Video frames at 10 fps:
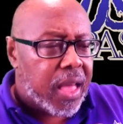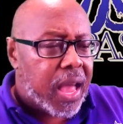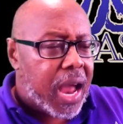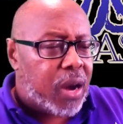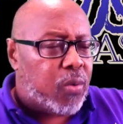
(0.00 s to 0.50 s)

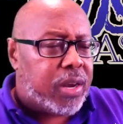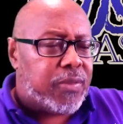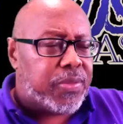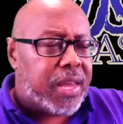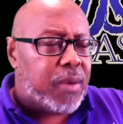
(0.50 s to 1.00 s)
I don't give
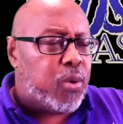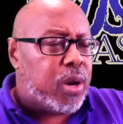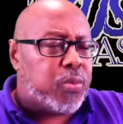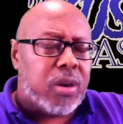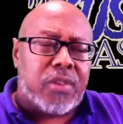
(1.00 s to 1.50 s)
a damn who it
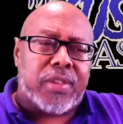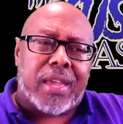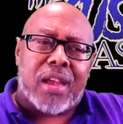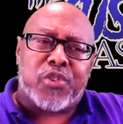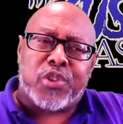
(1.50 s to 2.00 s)
was that
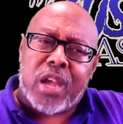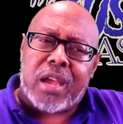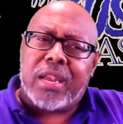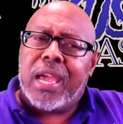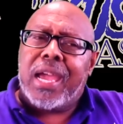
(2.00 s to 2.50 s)
got
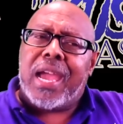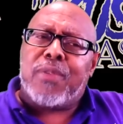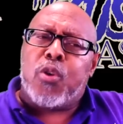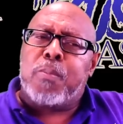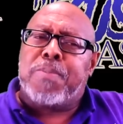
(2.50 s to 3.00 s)
shot. He had
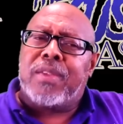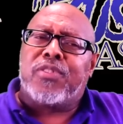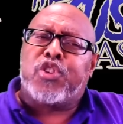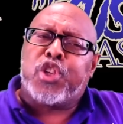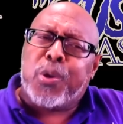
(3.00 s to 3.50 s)
no
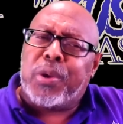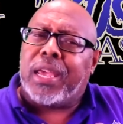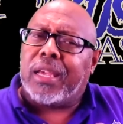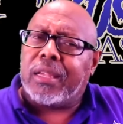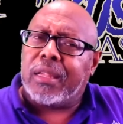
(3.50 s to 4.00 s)
business shooting.